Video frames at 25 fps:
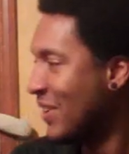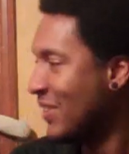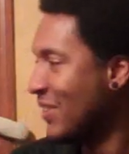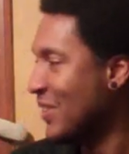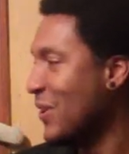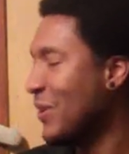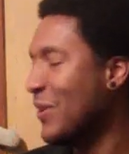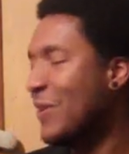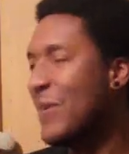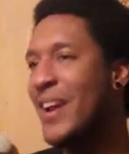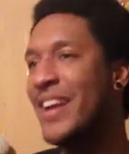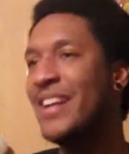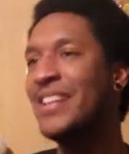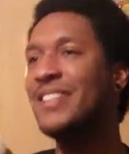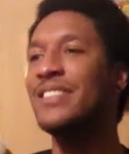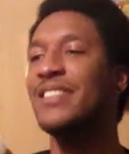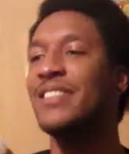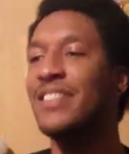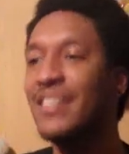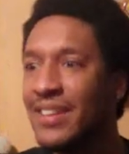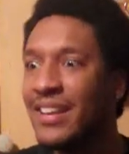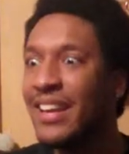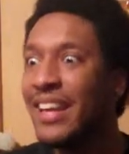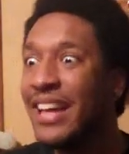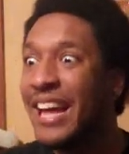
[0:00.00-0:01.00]
nerd
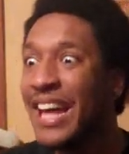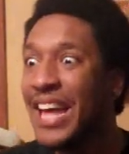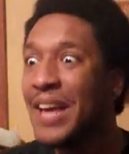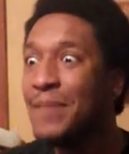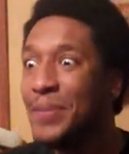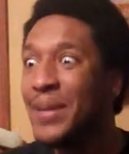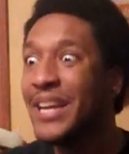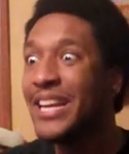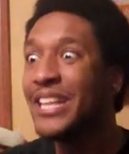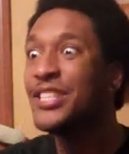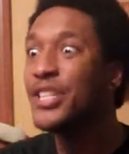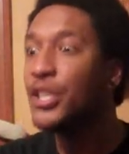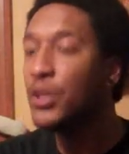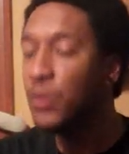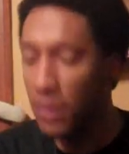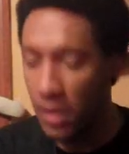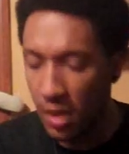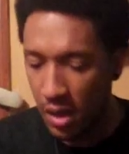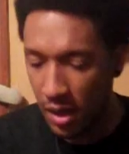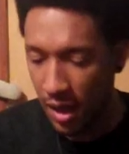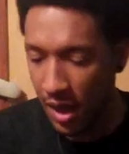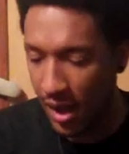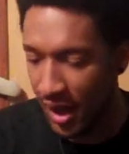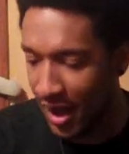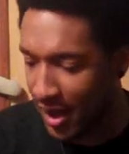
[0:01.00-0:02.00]
rage. Ah,
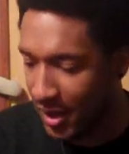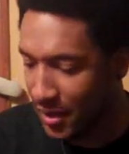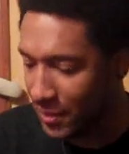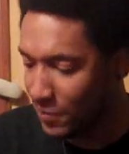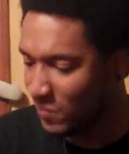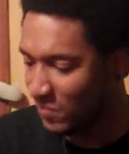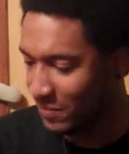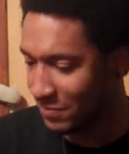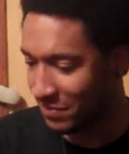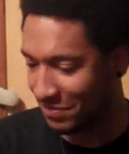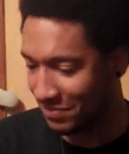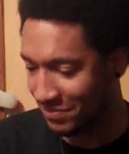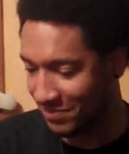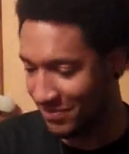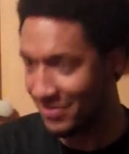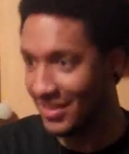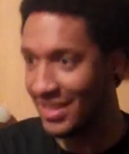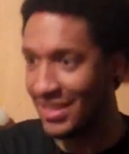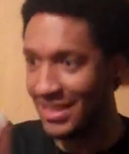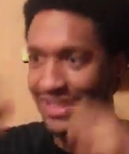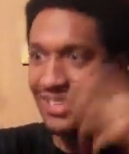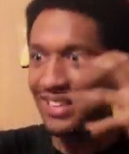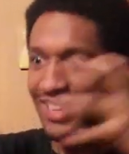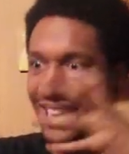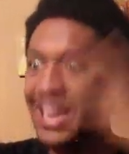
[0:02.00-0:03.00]
Pikachu! Um,
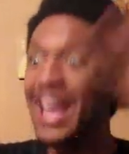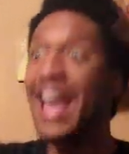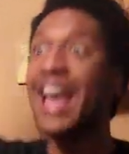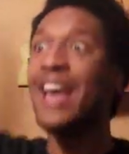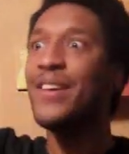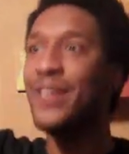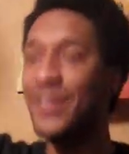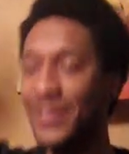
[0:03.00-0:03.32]
yeah!